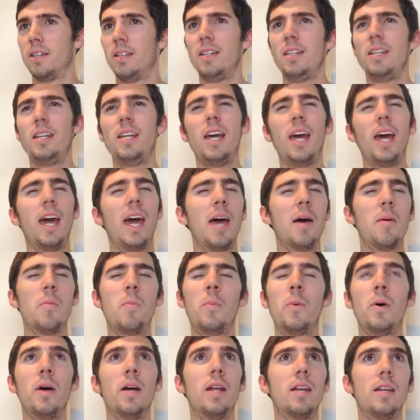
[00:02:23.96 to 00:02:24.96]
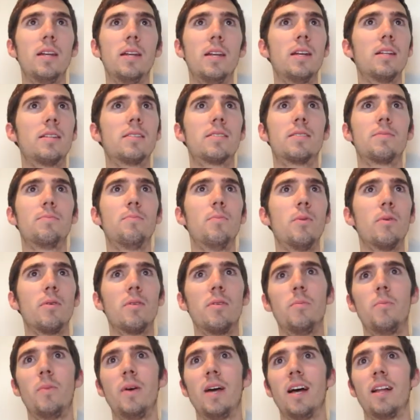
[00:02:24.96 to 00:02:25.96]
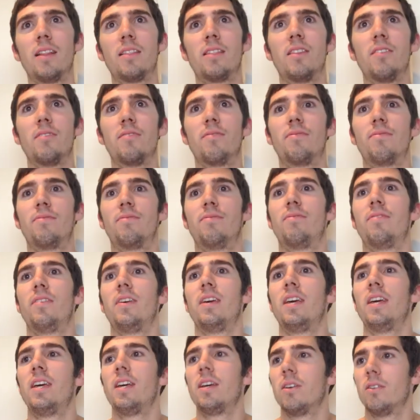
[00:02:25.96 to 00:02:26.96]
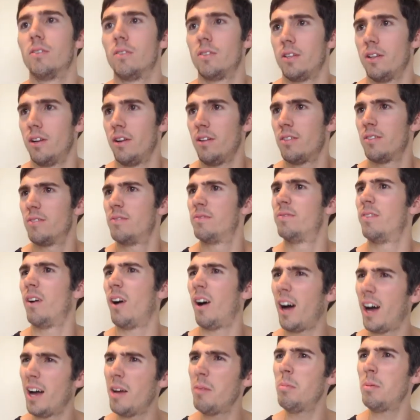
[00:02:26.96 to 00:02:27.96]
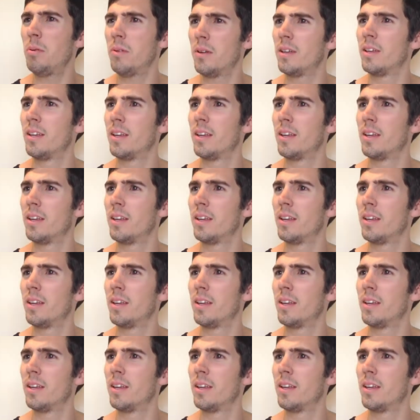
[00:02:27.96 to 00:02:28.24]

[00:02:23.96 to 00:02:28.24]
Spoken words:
Yeah, but it's more about the feel, the vibe.